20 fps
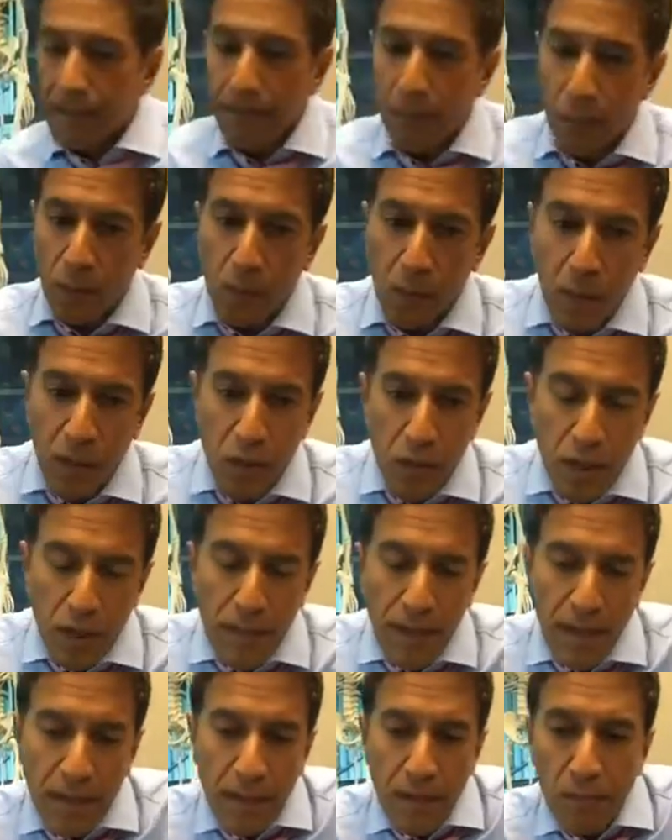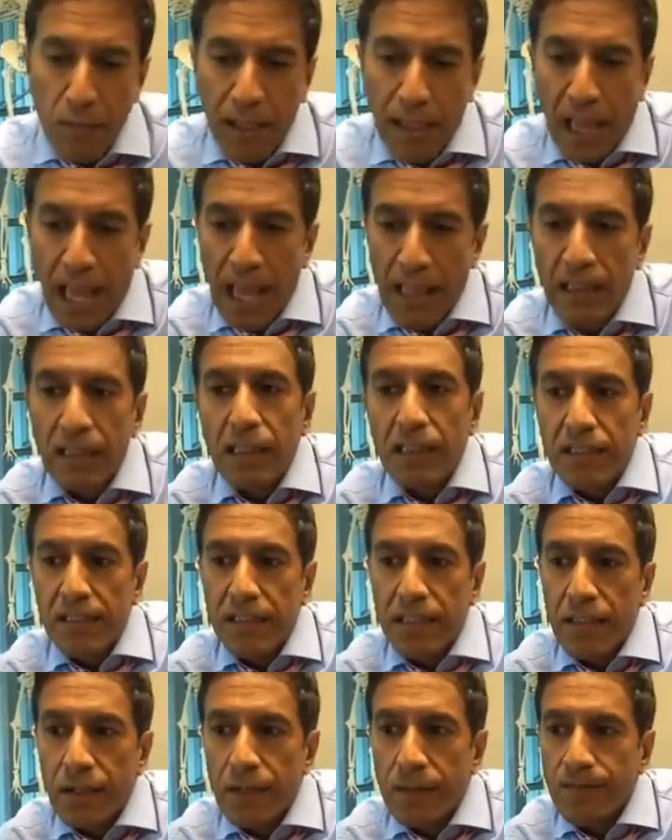when you're talking about Olympic athletes
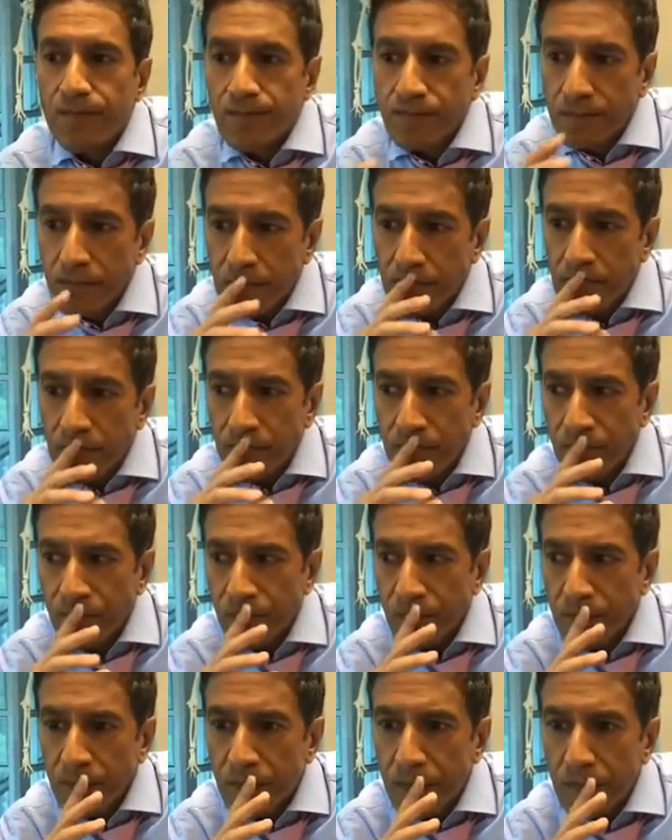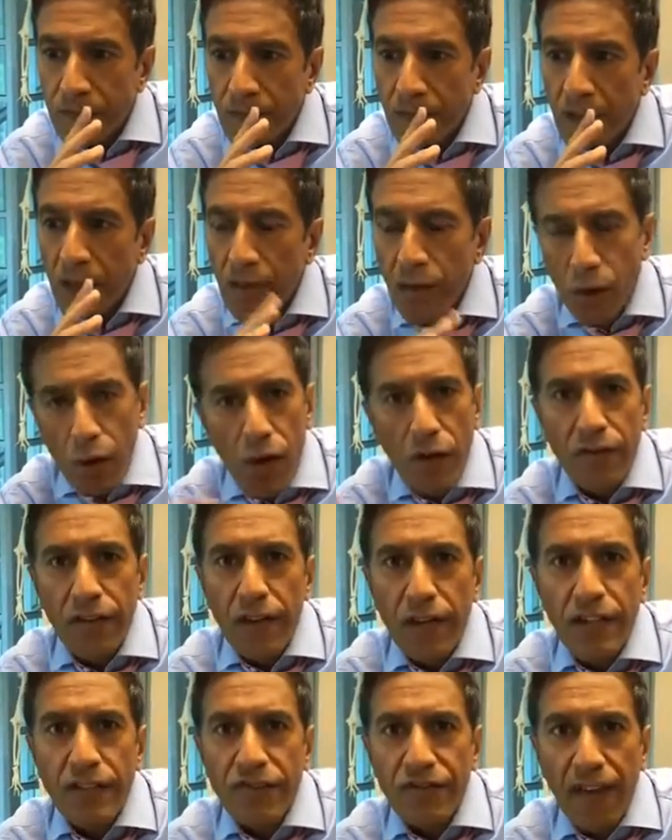here, there are
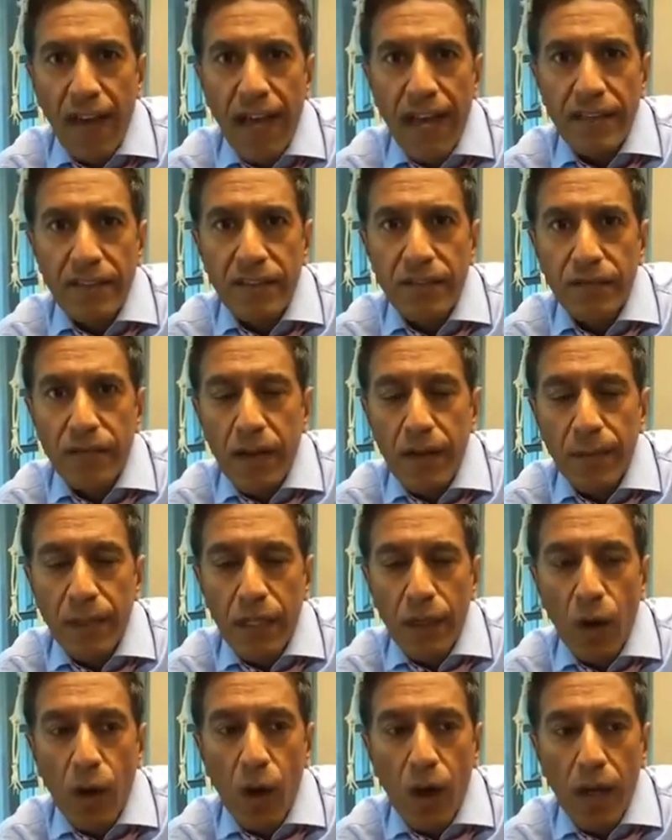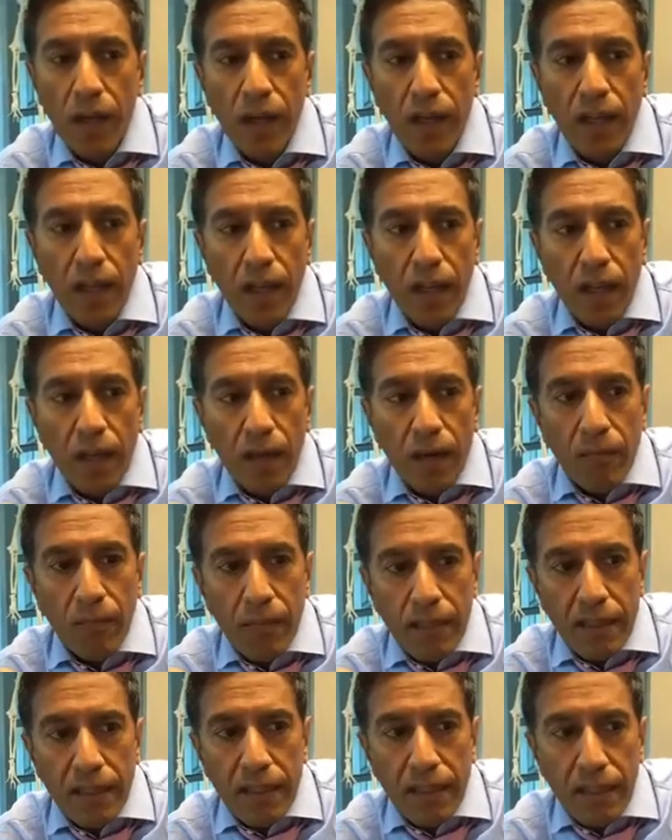various fads that have come and gone.
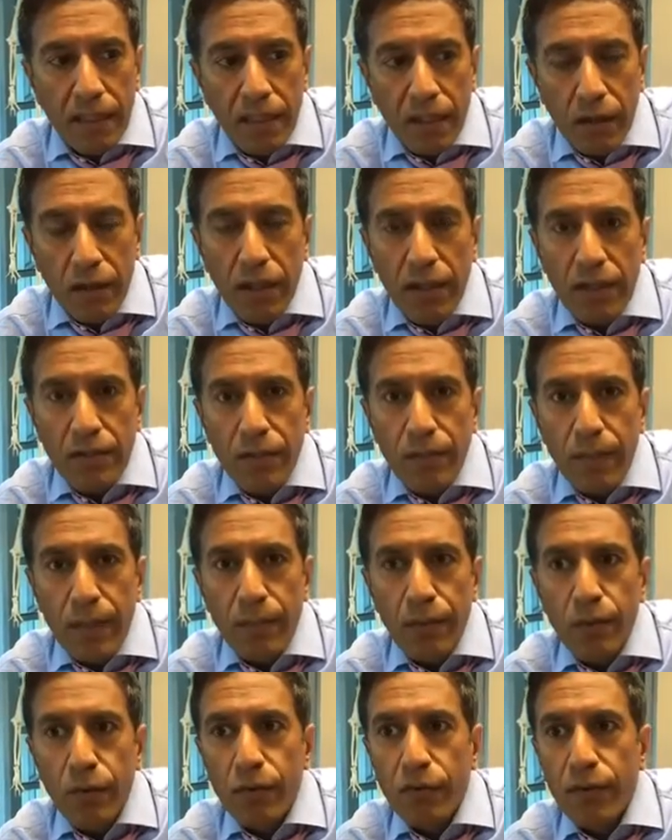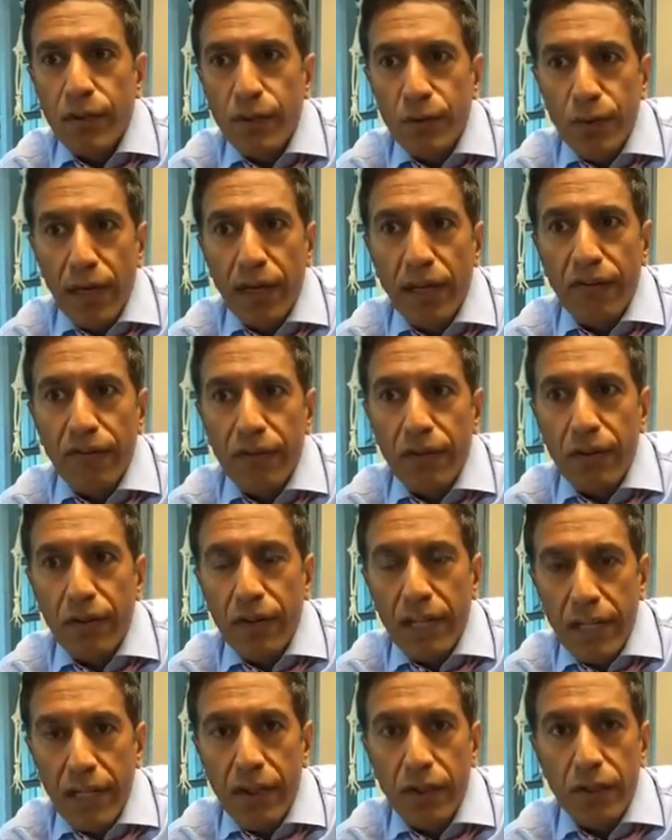But clearly these are people who've been training for
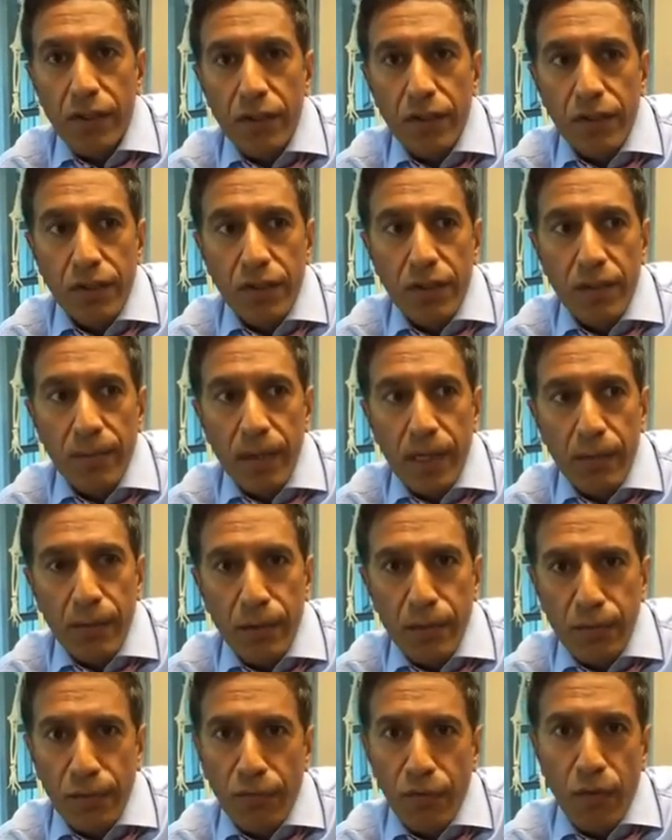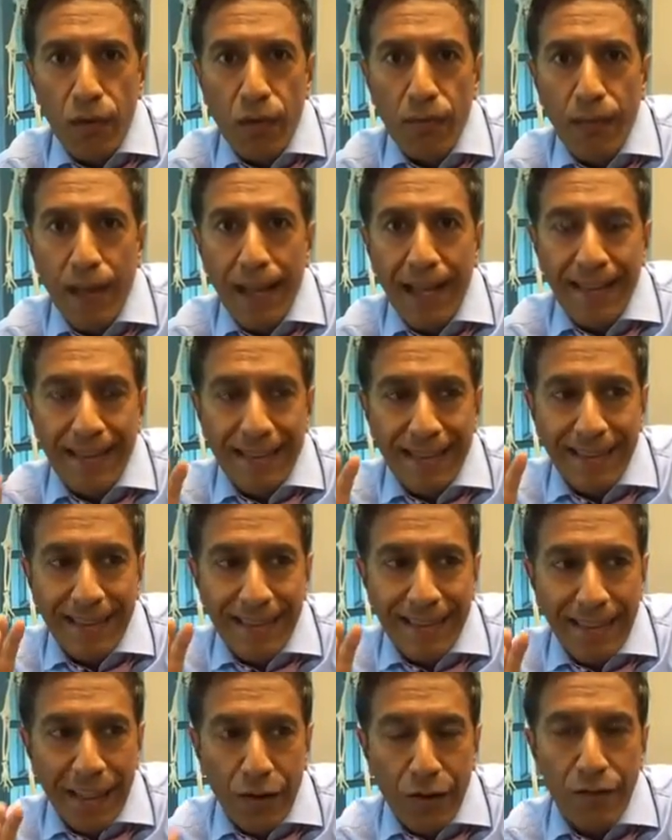years to be able to perform at
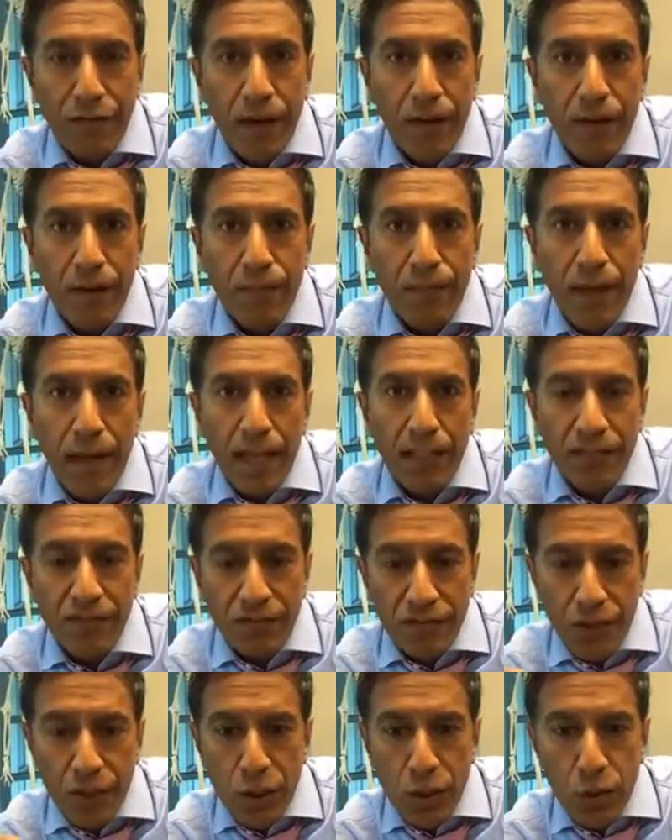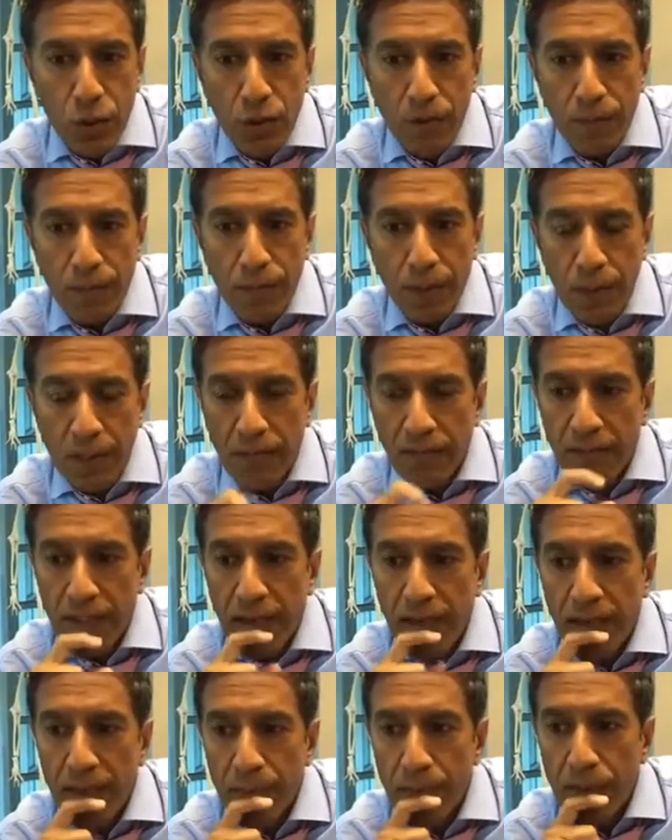their very best for a short period of
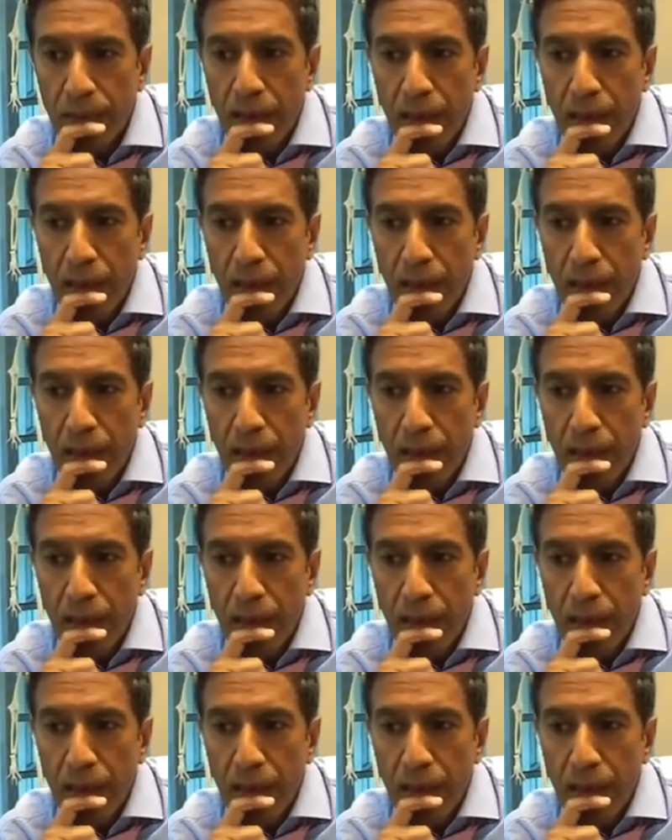time.